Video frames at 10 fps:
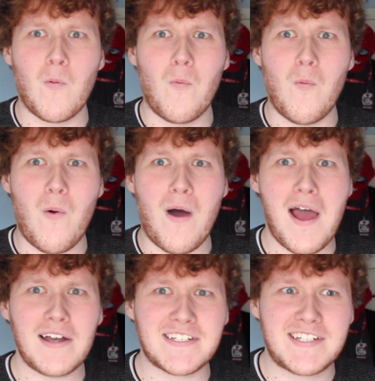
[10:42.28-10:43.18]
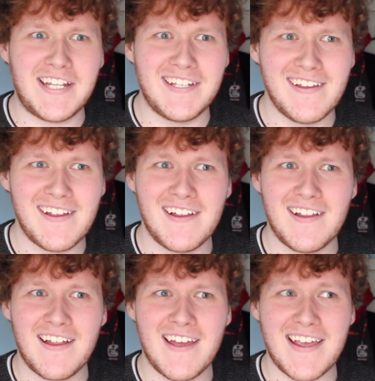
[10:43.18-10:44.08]
what?
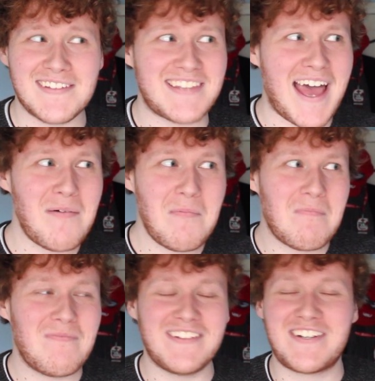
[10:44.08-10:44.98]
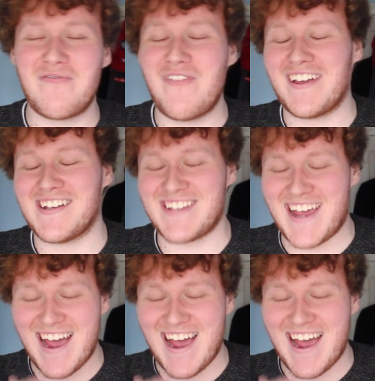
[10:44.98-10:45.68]
Is that? And she figures it